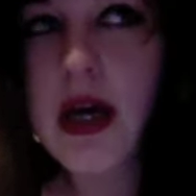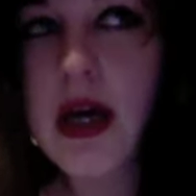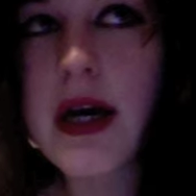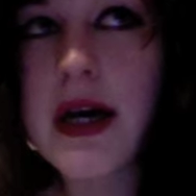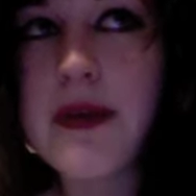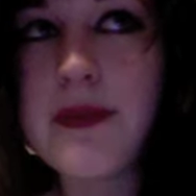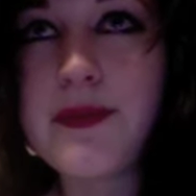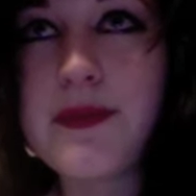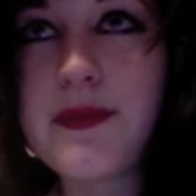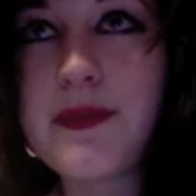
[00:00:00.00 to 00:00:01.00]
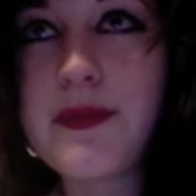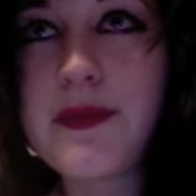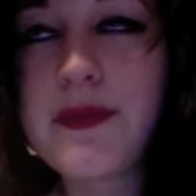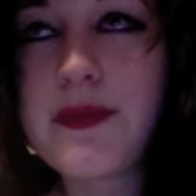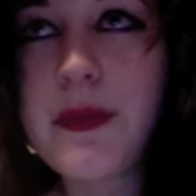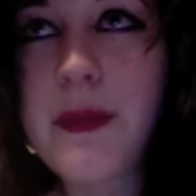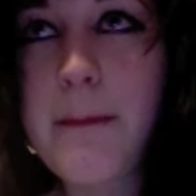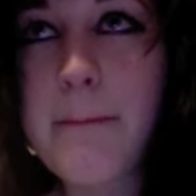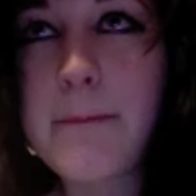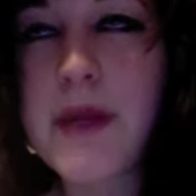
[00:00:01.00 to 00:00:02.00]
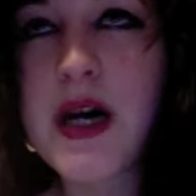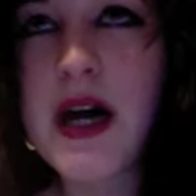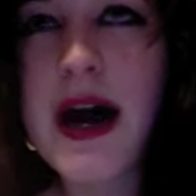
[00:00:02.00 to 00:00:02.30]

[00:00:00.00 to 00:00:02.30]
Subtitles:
But